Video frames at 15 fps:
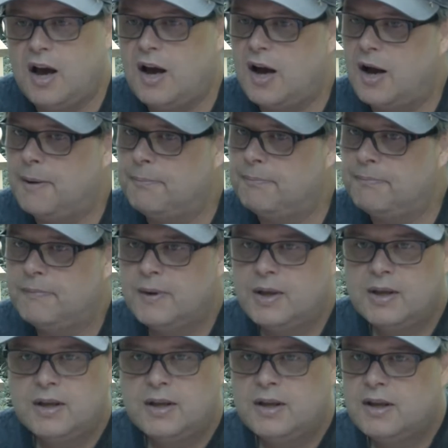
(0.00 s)

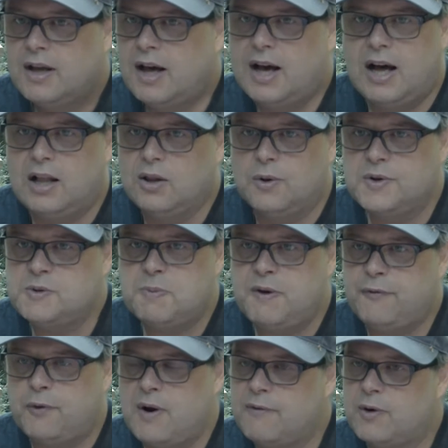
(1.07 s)
I'll always be
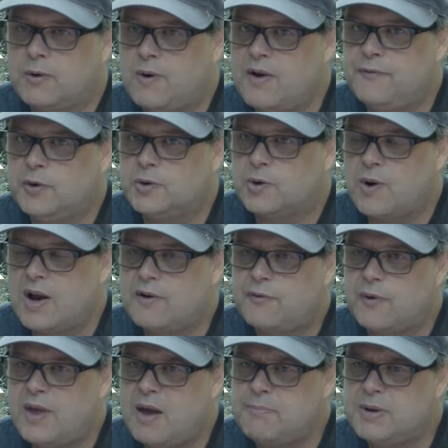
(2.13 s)
forever grateful to Greg
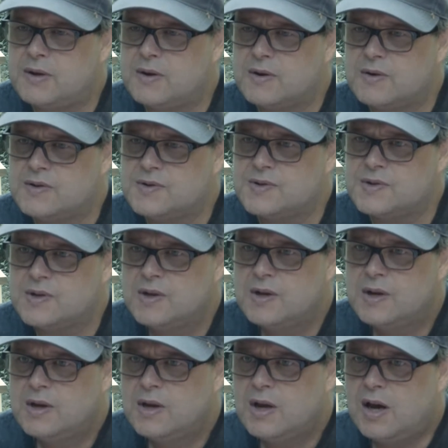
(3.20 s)
for that, because
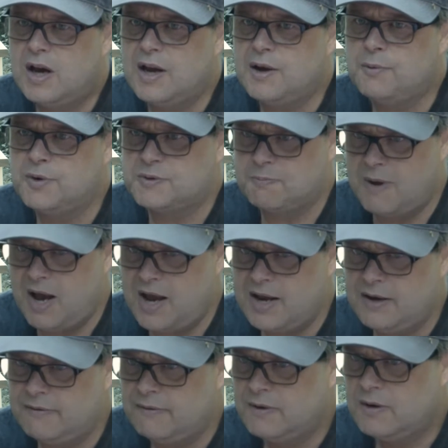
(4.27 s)
it was
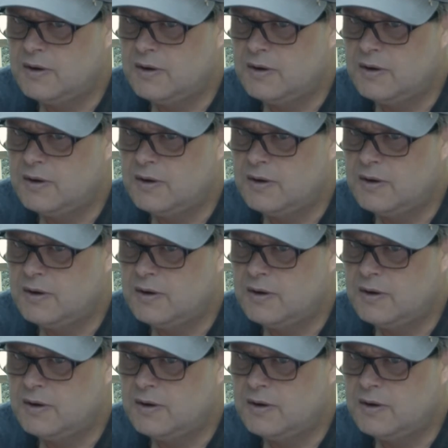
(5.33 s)
my